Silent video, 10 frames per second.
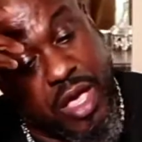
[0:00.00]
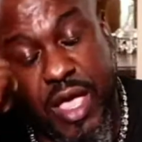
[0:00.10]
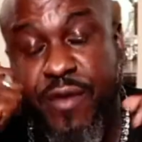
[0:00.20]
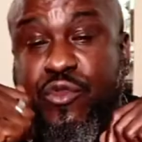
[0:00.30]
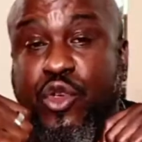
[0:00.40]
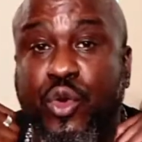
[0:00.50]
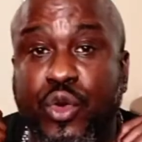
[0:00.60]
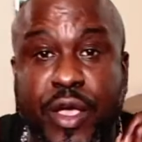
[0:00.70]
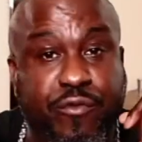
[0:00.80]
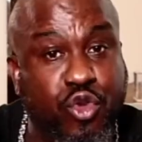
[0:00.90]
If you
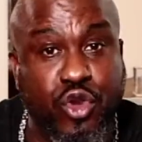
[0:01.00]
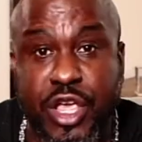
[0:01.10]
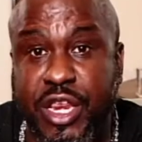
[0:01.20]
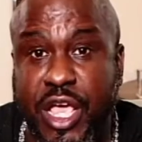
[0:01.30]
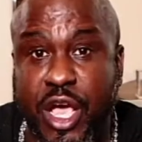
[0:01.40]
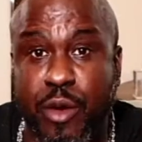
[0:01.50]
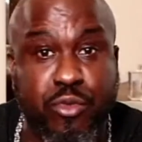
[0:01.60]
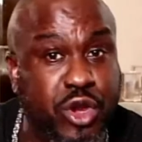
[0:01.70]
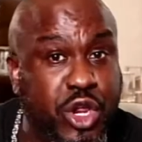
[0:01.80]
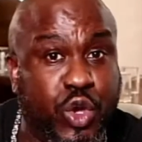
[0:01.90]
need help,
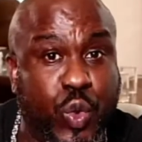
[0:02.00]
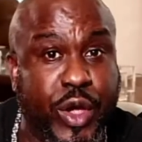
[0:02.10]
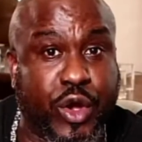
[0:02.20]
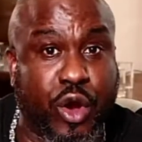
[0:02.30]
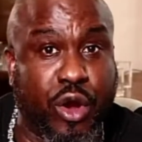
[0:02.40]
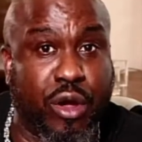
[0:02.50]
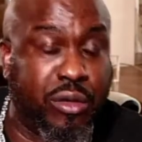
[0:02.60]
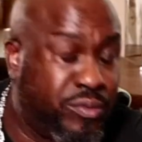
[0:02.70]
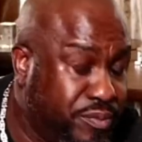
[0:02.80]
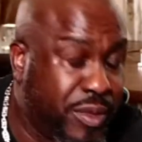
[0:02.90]
need a quick
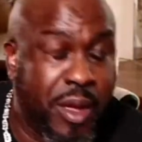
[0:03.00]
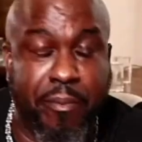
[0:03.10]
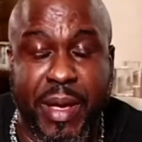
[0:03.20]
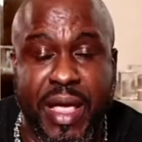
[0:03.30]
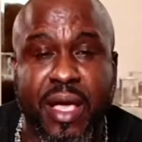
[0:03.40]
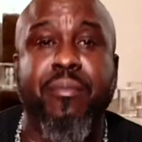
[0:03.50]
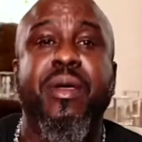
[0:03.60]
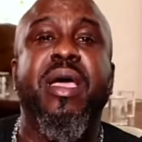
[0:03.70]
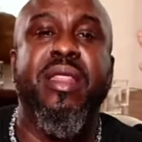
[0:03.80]
curl, bam.